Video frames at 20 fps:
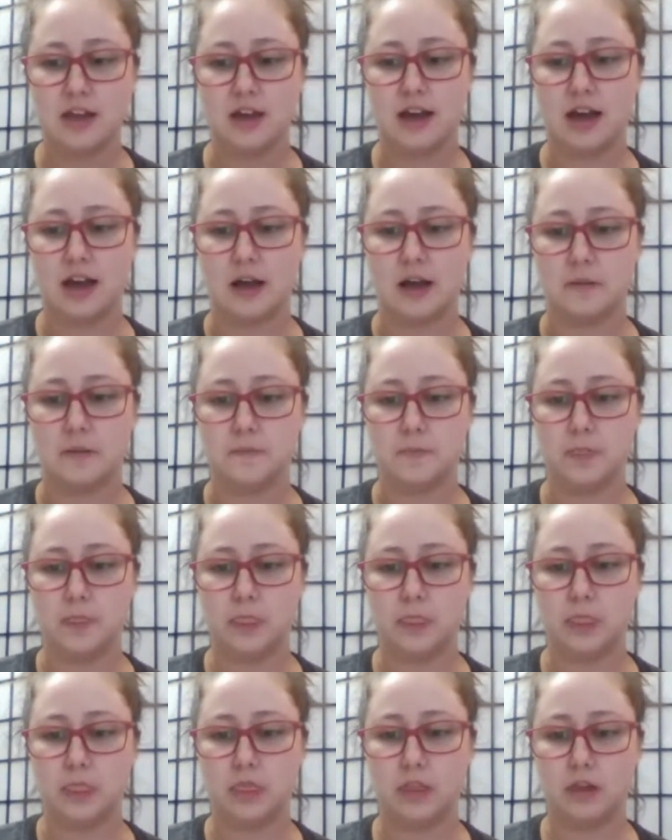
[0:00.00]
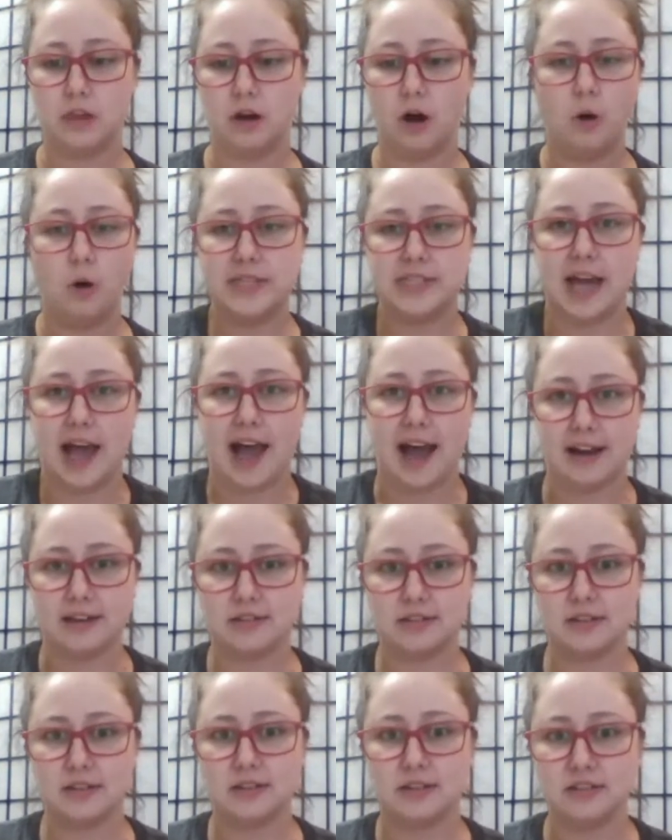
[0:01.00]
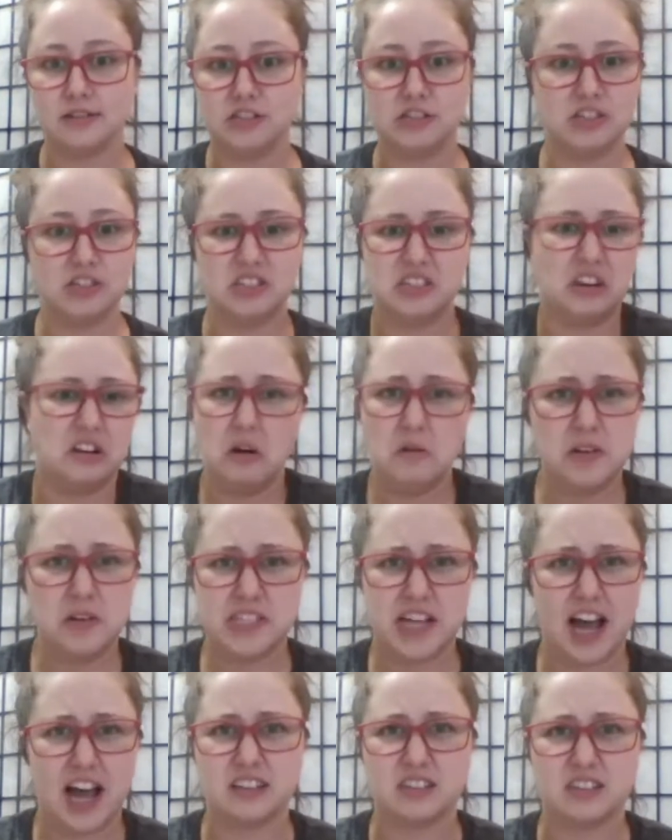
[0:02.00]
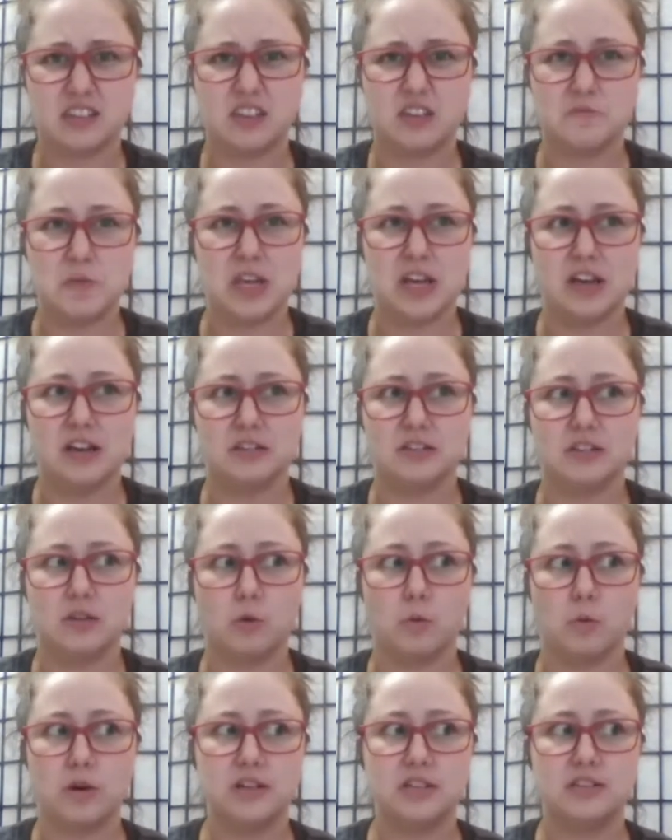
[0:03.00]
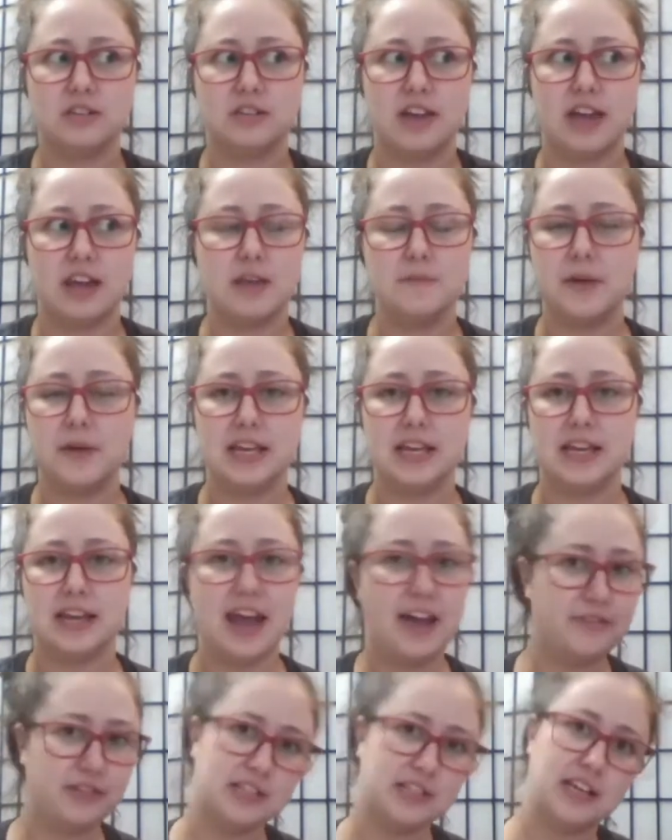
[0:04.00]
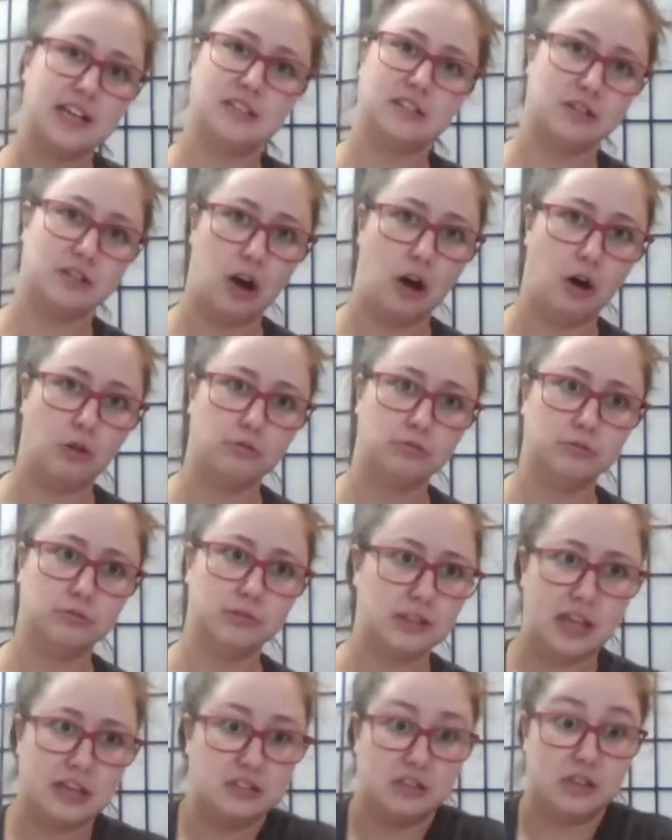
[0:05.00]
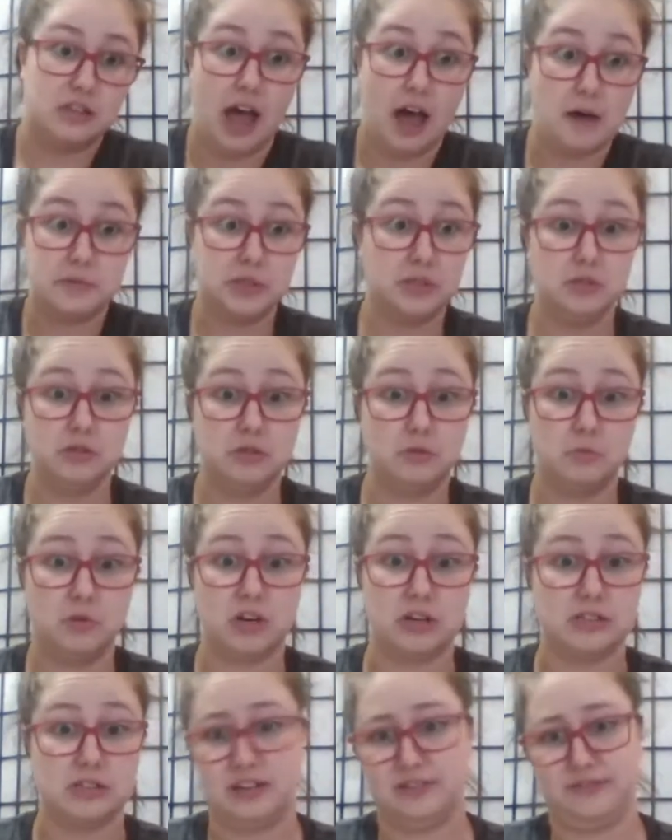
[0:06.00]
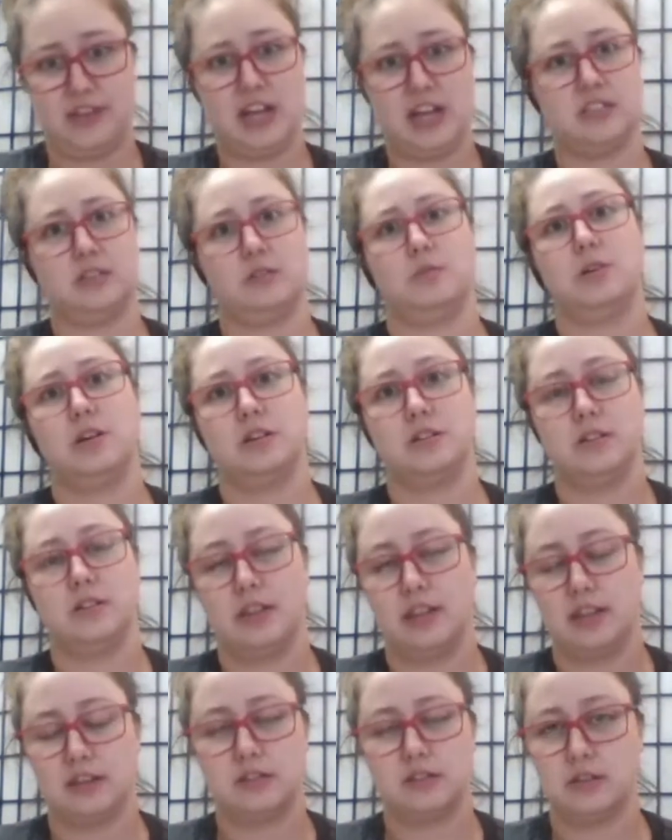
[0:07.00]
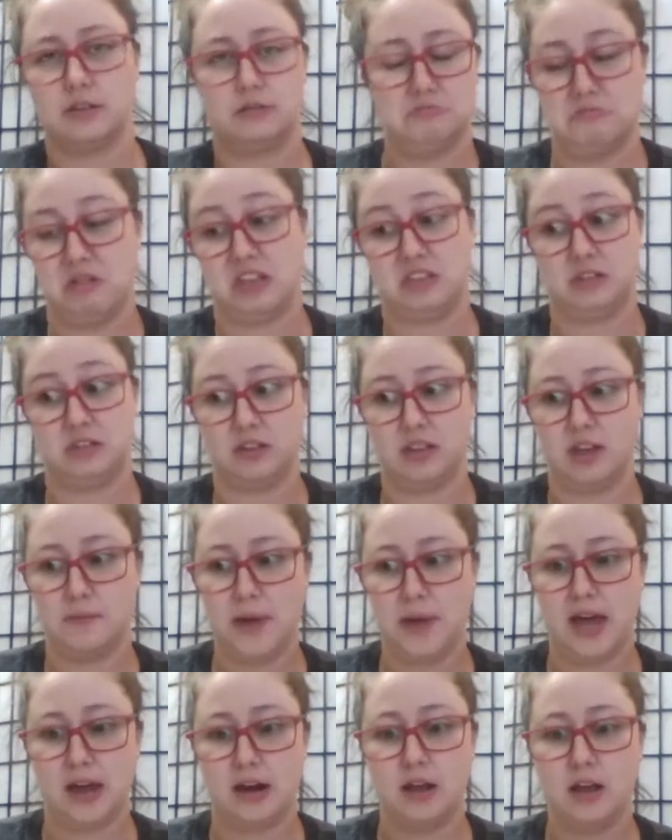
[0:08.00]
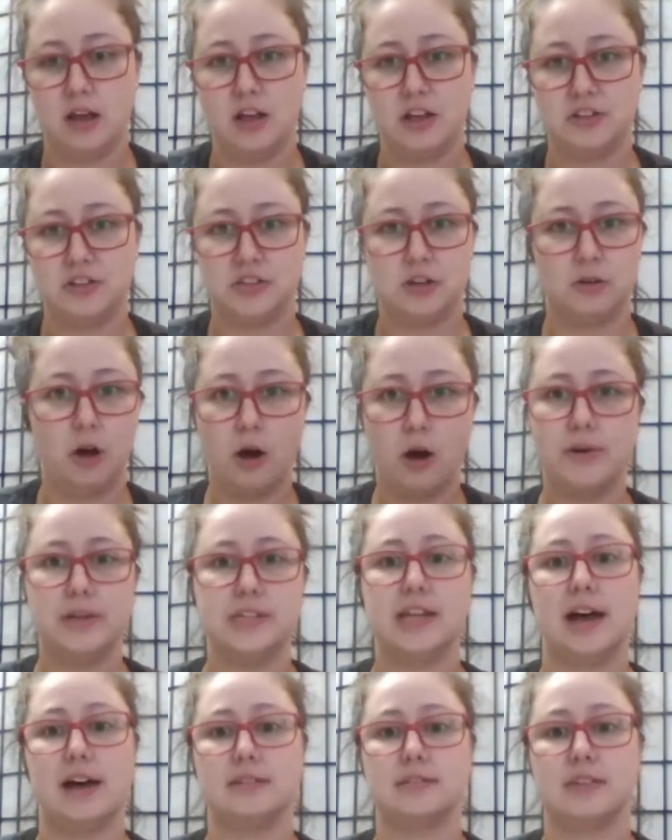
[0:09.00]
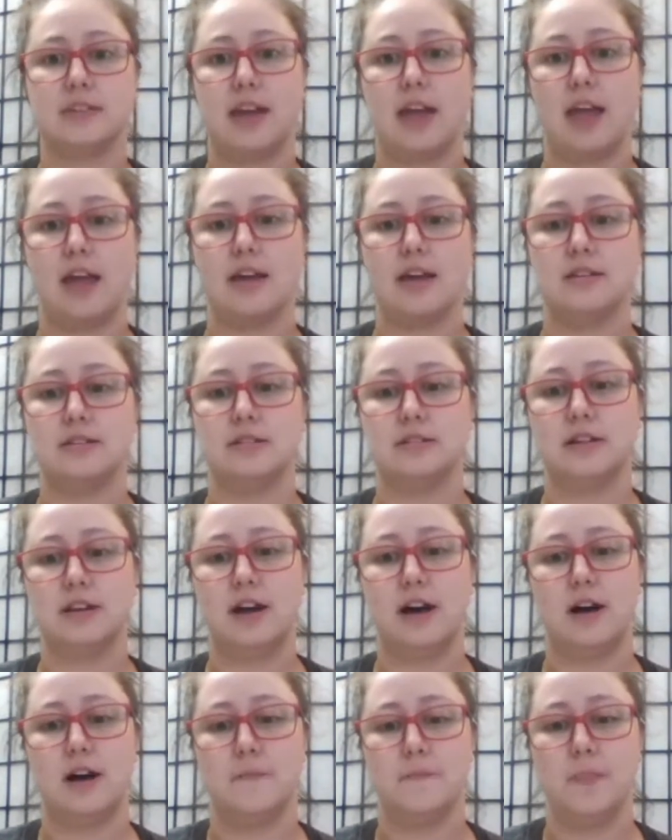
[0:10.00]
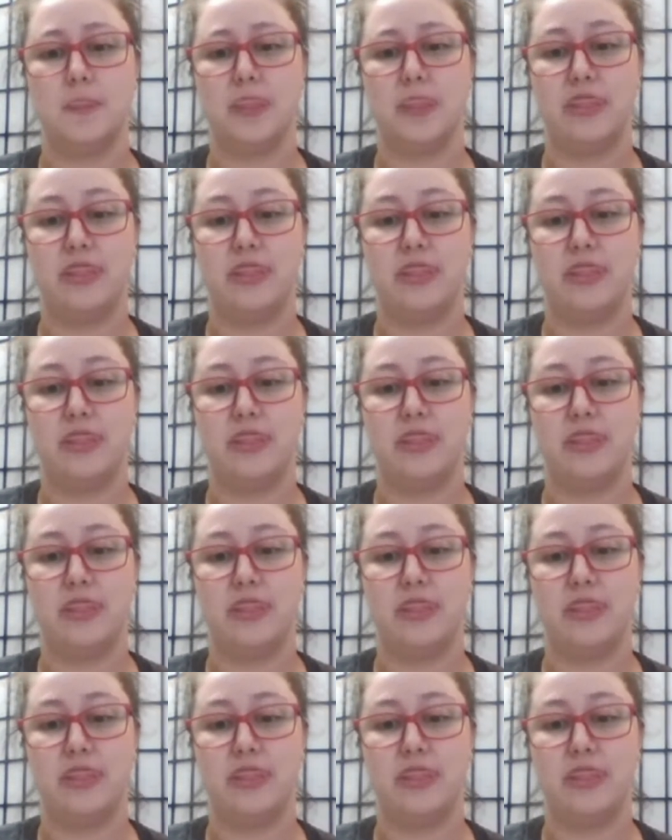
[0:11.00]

um, always ask she just said always ask because the worst anybody can ever say is no like that's the absolute worst. And if that's the worst, then that's that's not that bad. So always ask. And um,